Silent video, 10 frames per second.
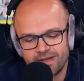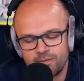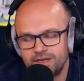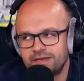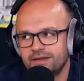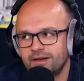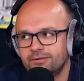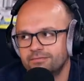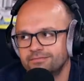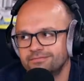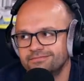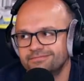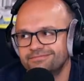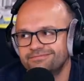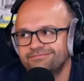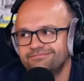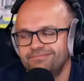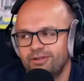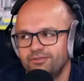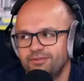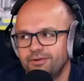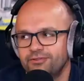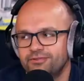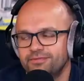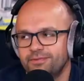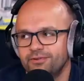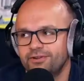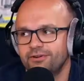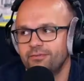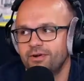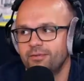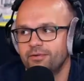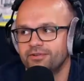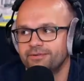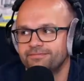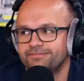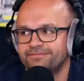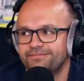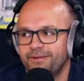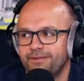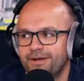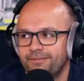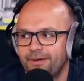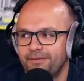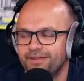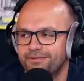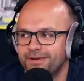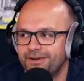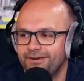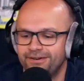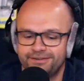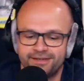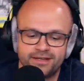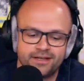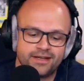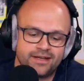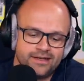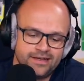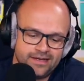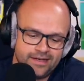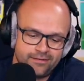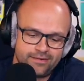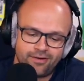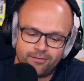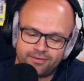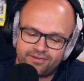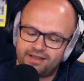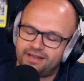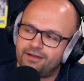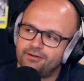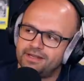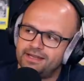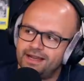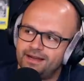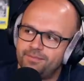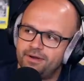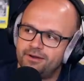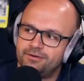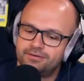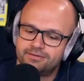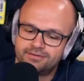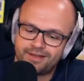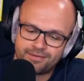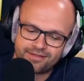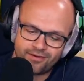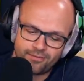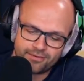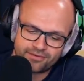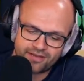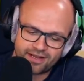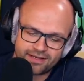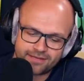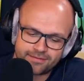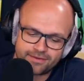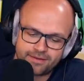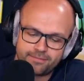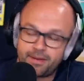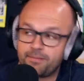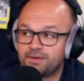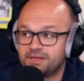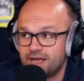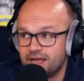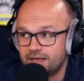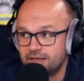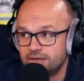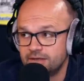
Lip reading: week ago, not so much. It wasn't going well, was it? We were into record. We thought we were signing Cody Gakpo. Then we thought we were signing Bamba Dieng.